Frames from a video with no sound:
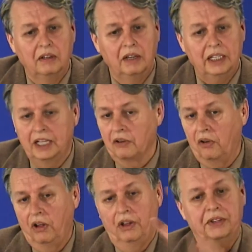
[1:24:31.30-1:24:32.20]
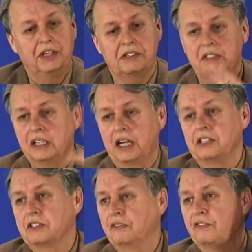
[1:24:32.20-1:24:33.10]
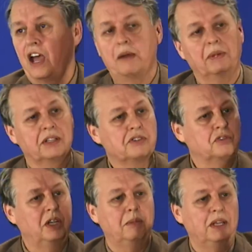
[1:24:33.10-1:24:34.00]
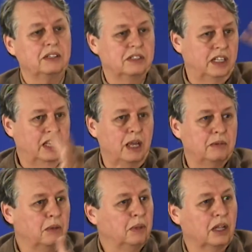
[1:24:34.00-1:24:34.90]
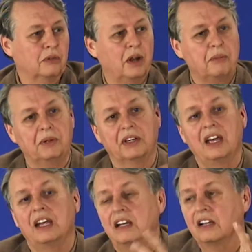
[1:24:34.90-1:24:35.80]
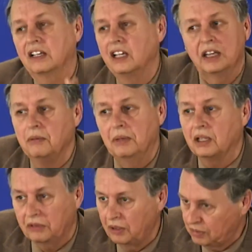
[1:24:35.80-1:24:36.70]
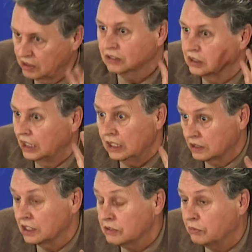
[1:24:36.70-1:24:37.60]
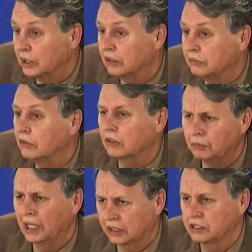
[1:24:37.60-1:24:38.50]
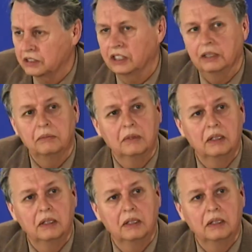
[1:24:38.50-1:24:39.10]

And he had all these nights of fabulous dreamings, and he came to Milarepa again and again. And Milarepa said, yes, that's wonderful. Go back to sleep.